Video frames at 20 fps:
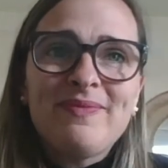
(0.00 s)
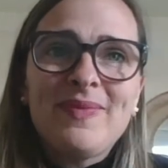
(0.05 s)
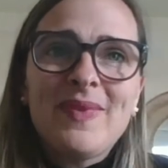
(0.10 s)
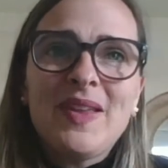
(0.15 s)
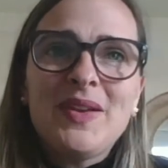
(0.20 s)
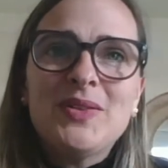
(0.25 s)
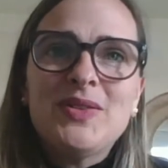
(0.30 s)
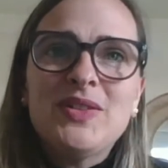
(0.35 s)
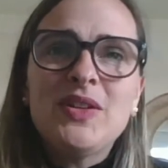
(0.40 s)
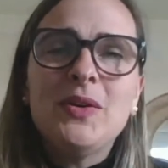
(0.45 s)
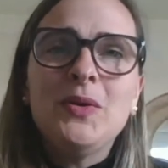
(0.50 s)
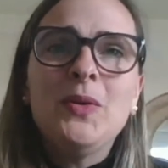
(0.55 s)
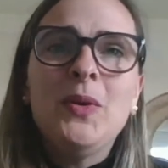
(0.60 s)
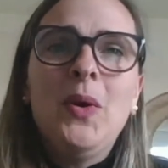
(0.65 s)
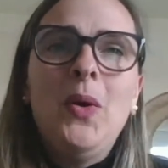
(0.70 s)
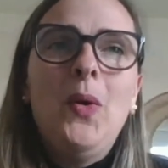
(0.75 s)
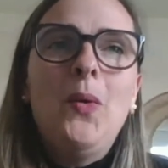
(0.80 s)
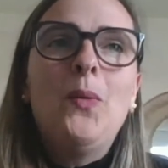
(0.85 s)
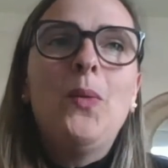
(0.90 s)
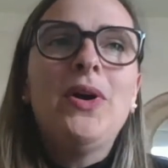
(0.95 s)
So
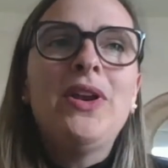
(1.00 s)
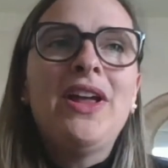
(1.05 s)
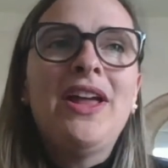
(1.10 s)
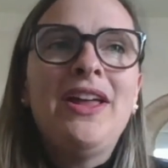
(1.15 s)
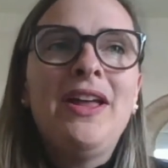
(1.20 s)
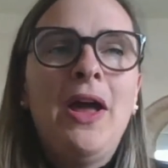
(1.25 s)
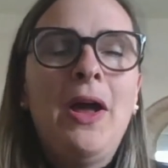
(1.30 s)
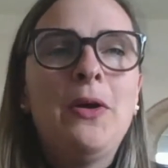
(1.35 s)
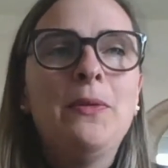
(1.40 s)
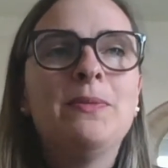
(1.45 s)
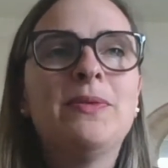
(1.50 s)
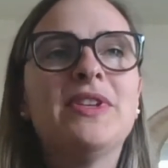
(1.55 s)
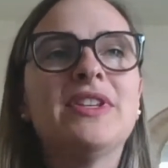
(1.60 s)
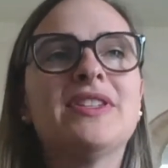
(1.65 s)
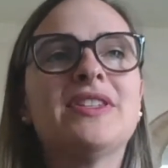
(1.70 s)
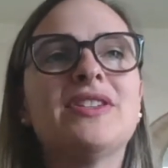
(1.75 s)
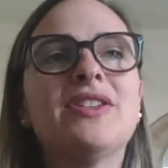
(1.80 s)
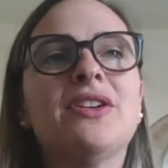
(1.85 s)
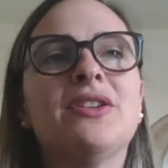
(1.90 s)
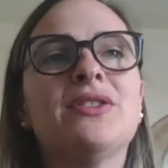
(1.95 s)
what I hope
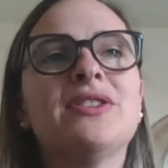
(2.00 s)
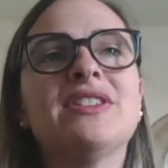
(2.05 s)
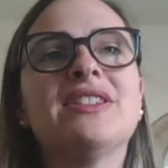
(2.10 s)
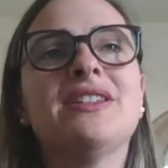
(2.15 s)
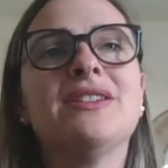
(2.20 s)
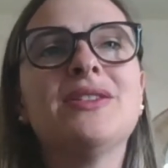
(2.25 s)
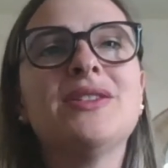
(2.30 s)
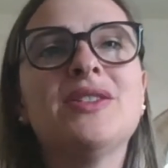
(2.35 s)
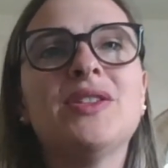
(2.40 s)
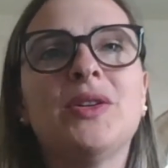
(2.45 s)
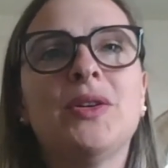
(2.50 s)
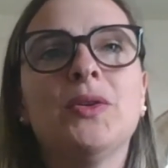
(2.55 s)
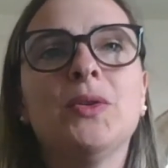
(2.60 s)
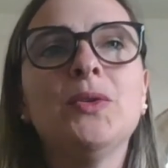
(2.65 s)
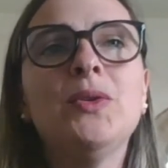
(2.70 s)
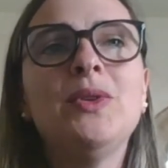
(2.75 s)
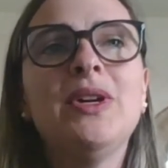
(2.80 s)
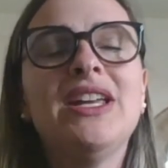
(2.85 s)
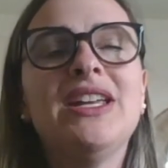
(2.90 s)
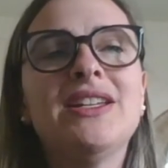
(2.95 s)
this turns
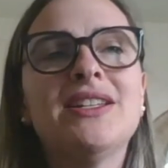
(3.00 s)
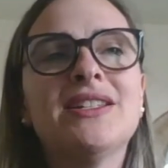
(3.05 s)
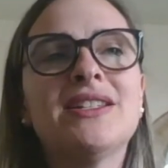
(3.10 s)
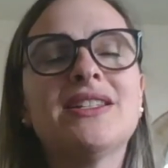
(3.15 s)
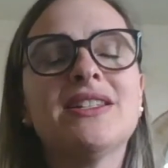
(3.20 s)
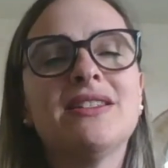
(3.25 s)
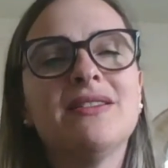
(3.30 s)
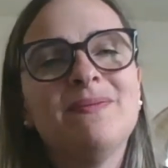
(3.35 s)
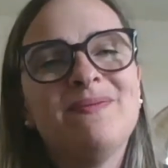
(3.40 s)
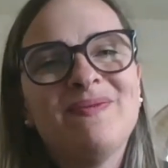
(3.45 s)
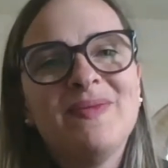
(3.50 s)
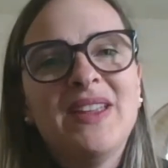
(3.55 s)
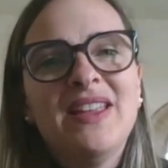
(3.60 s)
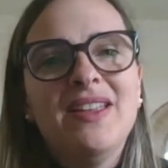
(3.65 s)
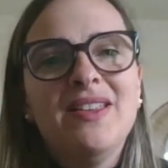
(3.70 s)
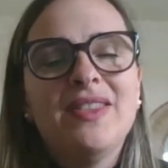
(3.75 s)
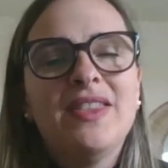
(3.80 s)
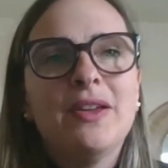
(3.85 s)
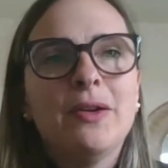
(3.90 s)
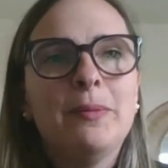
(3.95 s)
into is
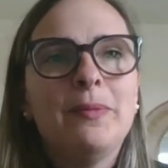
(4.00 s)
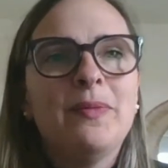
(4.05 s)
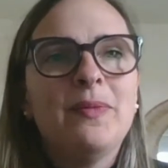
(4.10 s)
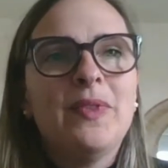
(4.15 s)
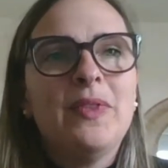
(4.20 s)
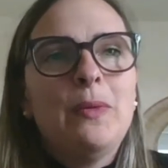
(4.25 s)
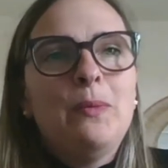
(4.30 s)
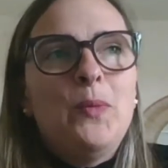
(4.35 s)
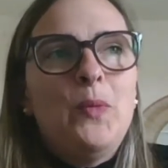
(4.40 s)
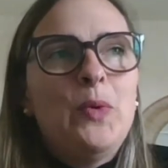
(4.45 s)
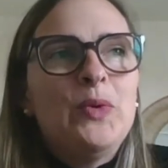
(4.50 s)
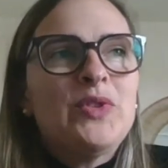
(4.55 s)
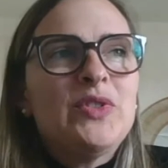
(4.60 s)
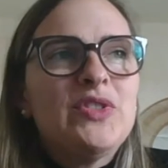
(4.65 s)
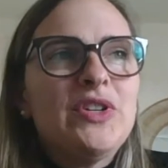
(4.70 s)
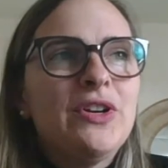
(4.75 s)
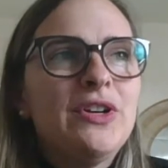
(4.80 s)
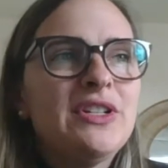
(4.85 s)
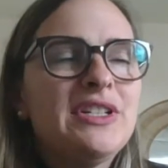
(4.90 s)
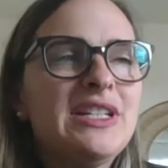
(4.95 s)
we'll
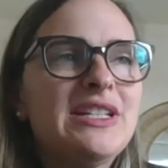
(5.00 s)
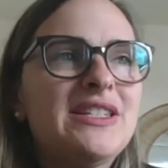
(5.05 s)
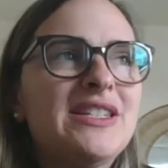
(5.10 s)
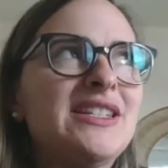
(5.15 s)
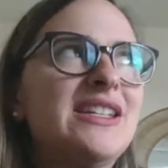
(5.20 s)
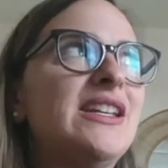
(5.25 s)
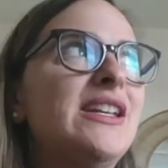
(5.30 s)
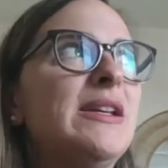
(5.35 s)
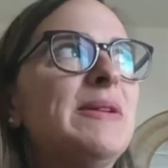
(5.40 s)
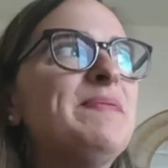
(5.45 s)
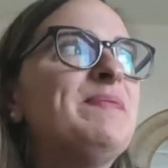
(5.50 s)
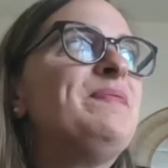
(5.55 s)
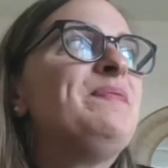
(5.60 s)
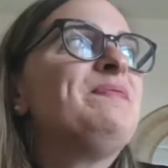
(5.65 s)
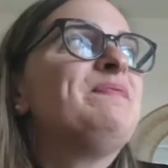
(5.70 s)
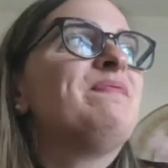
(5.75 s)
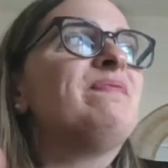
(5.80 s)
start to see,